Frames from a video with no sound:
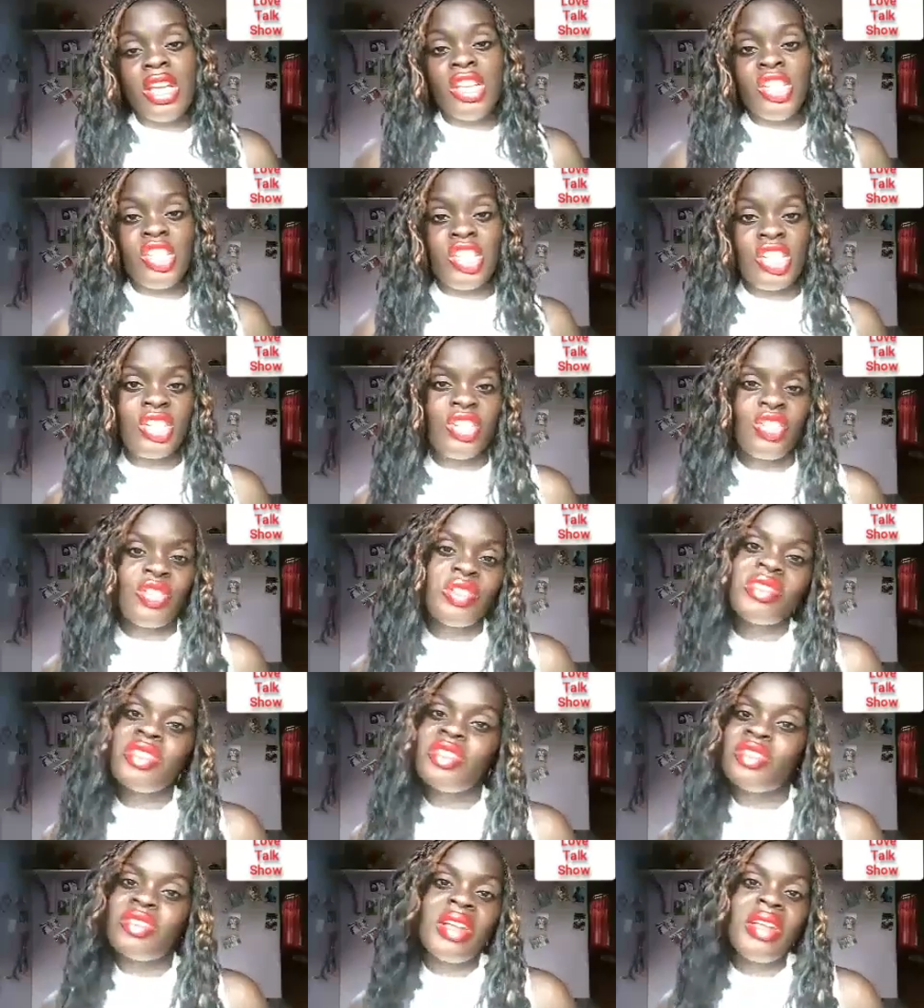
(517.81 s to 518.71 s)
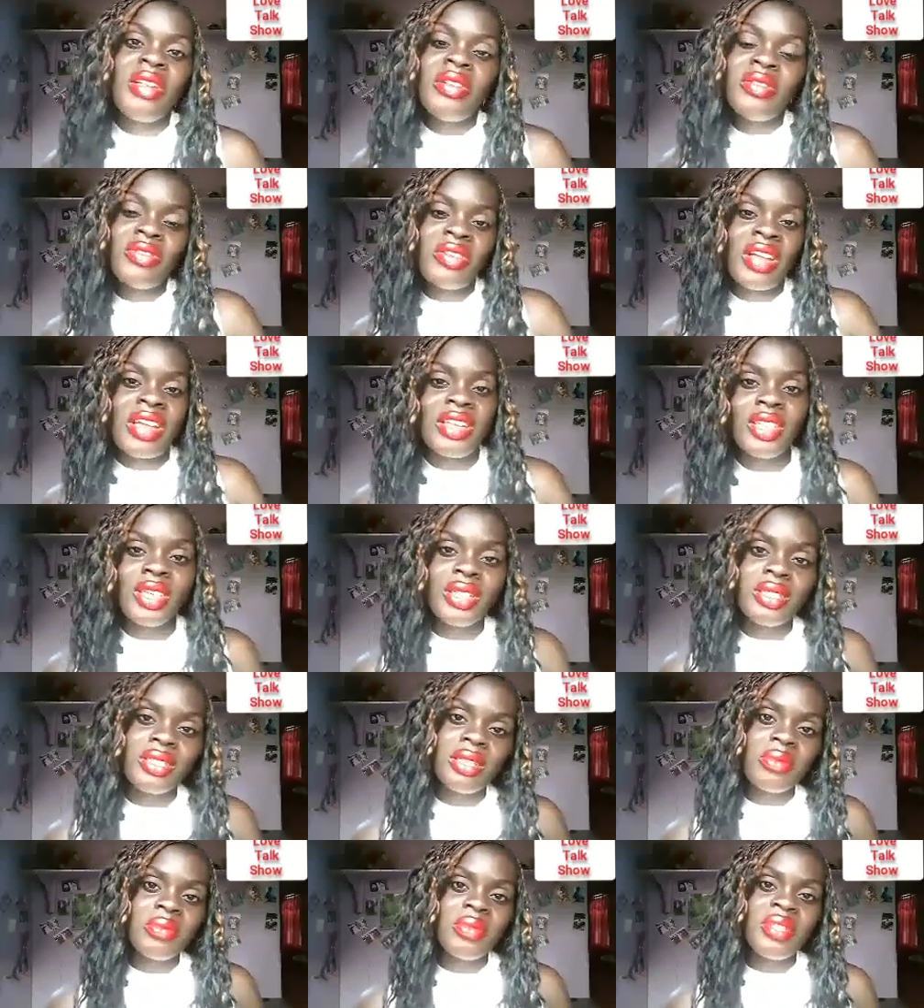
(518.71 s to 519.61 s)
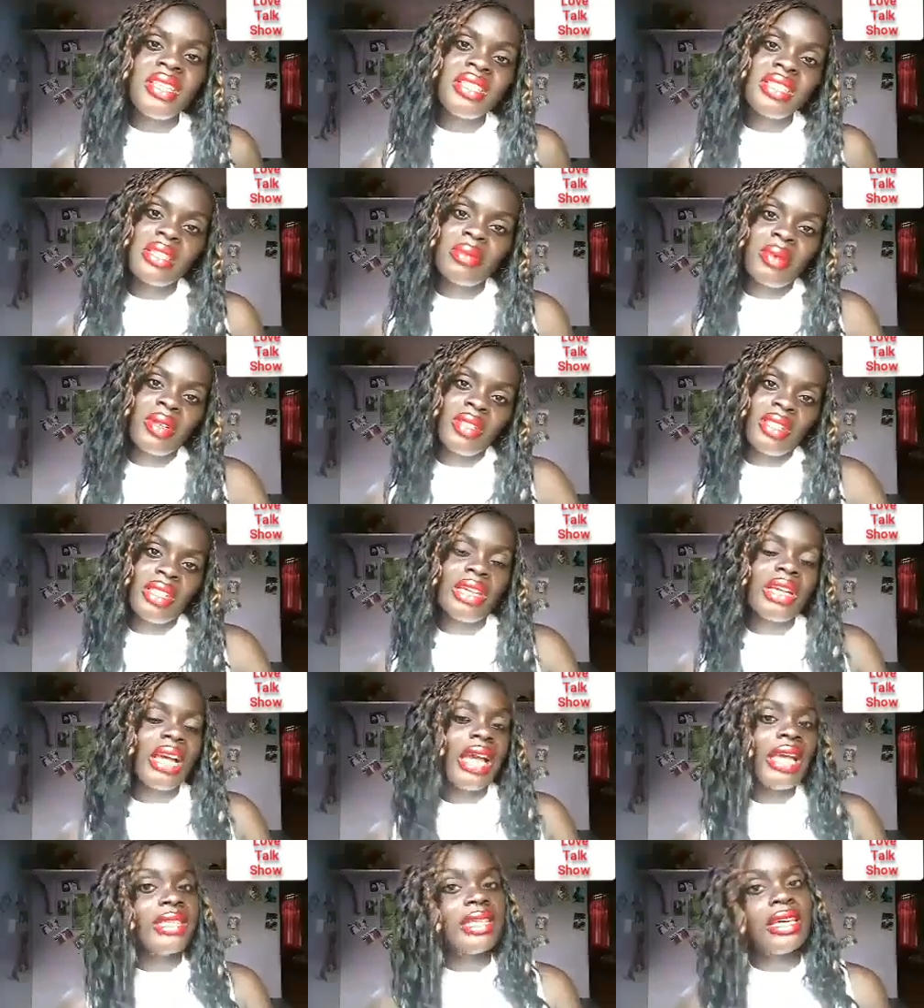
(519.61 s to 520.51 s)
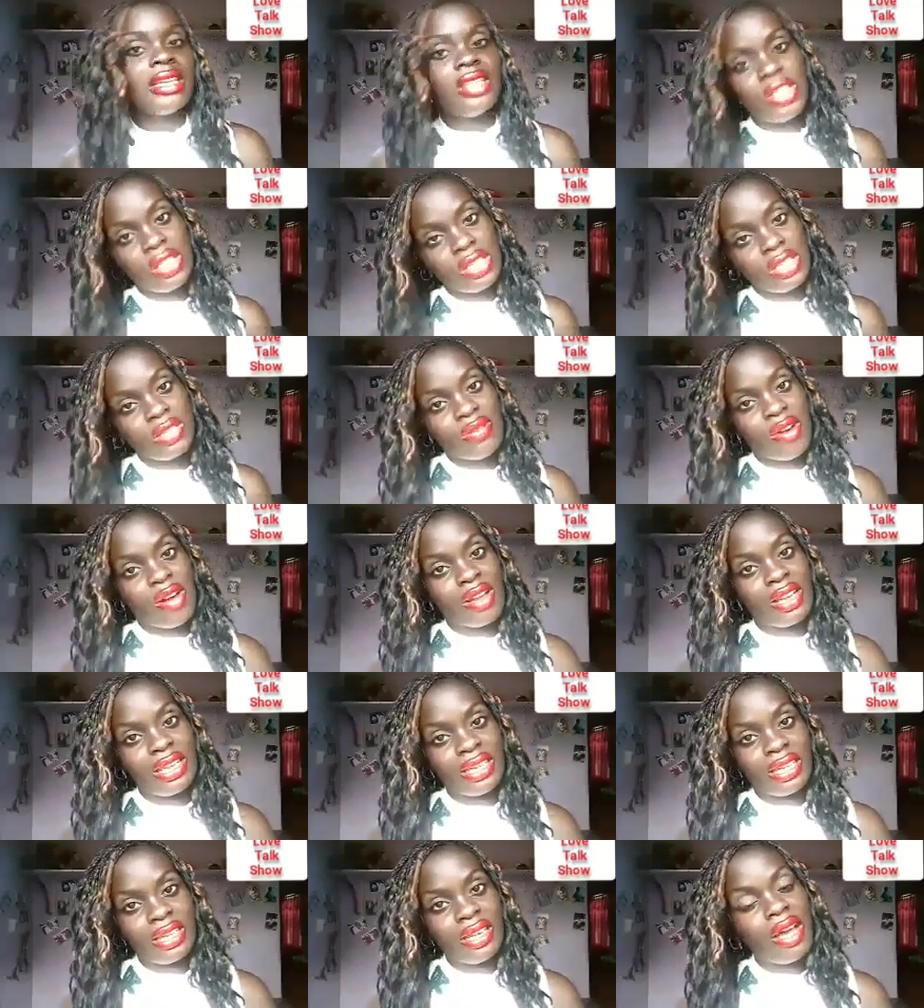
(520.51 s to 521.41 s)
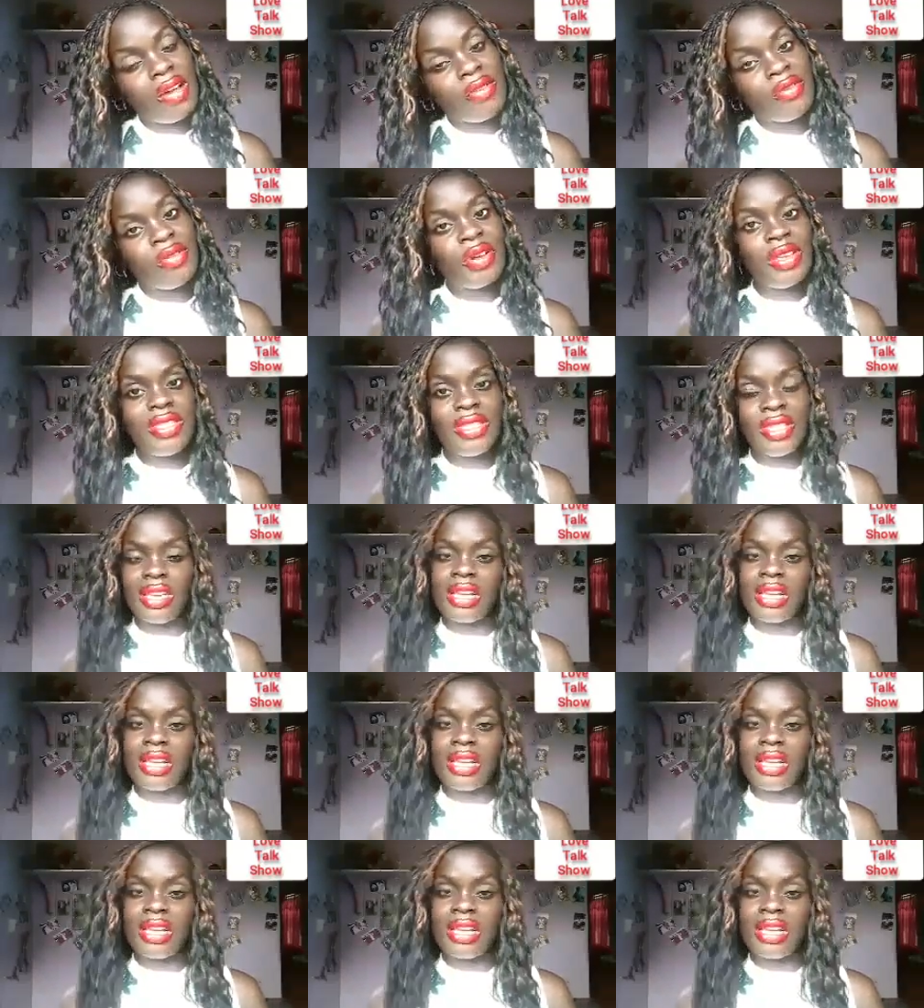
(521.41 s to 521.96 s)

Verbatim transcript: She's just trying to find out some things about the guy that she's falling in love with,